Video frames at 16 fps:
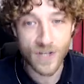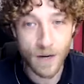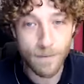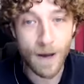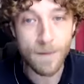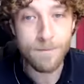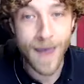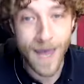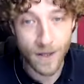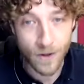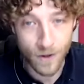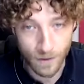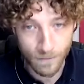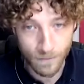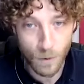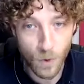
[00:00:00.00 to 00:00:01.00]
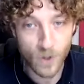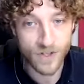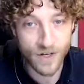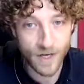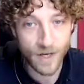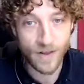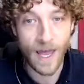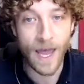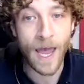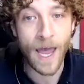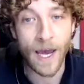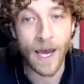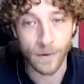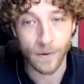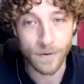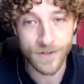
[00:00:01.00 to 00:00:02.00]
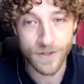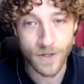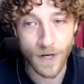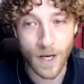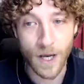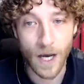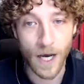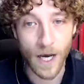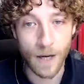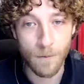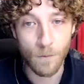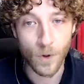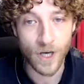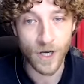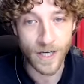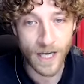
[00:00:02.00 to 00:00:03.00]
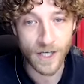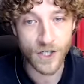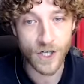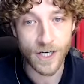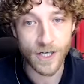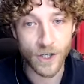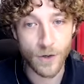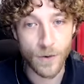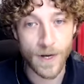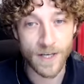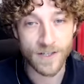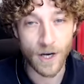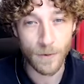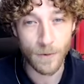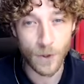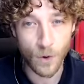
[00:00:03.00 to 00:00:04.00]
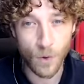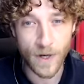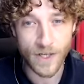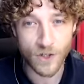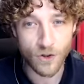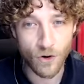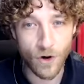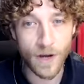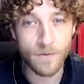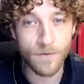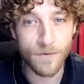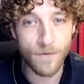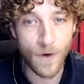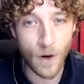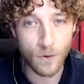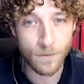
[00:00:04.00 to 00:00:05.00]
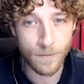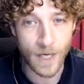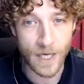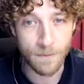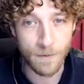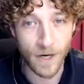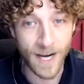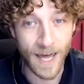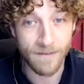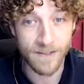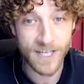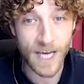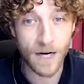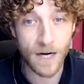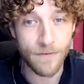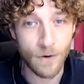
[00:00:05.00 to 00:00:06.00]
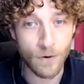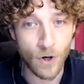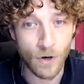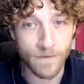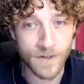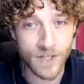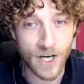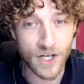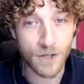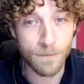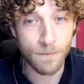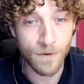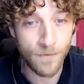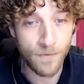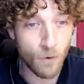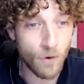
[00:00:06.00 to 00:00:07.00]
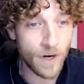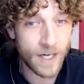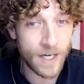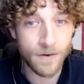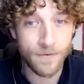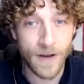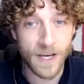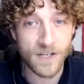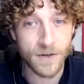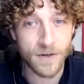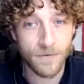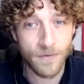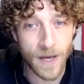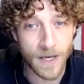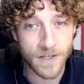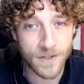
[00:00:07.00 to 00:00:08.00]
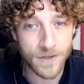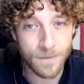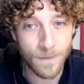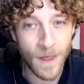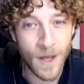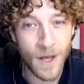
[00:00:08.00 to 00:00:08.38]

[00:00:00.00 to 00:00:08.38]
time I met them wasn't at their house, what I'd actually do is I would always try and phone people and have a telephone conversation before I did a face-to-face.